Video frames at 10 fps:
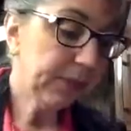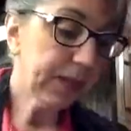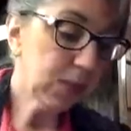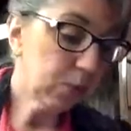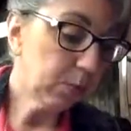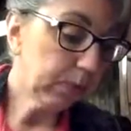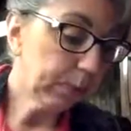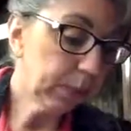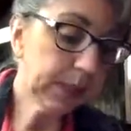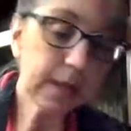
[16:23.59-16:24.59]
Then you
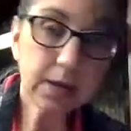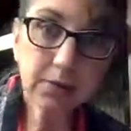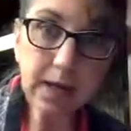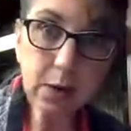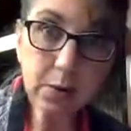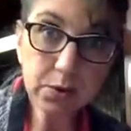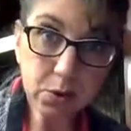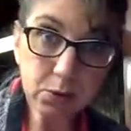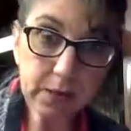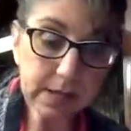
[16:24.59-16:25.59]
put it on a flour
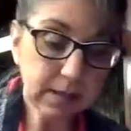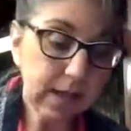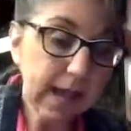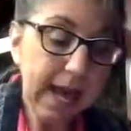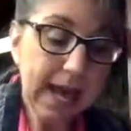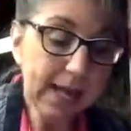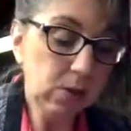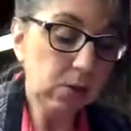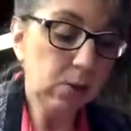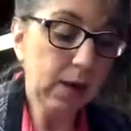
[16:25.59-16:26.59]
surface and
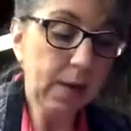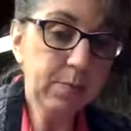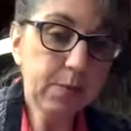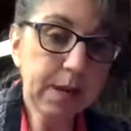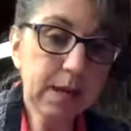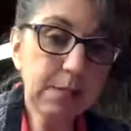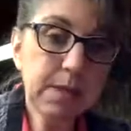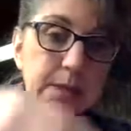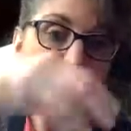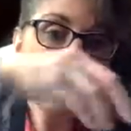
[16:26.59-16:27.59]
you grab the bottom
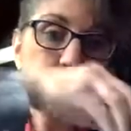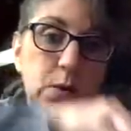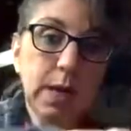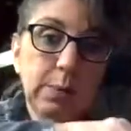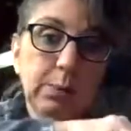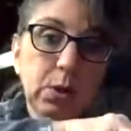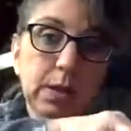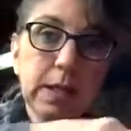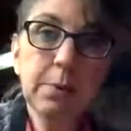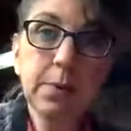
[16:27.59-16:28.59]
of the dough and pull
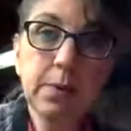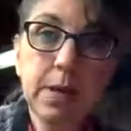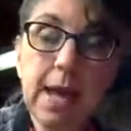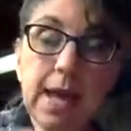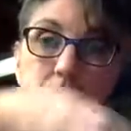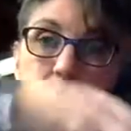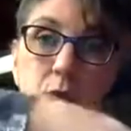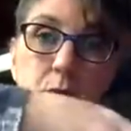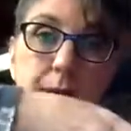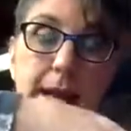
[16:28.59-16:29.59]
it up, and you
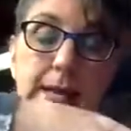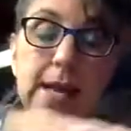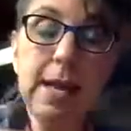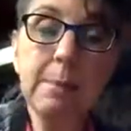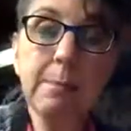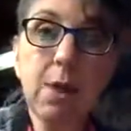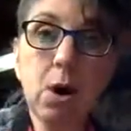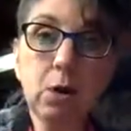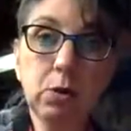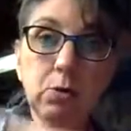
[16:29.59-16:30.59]
create a ball.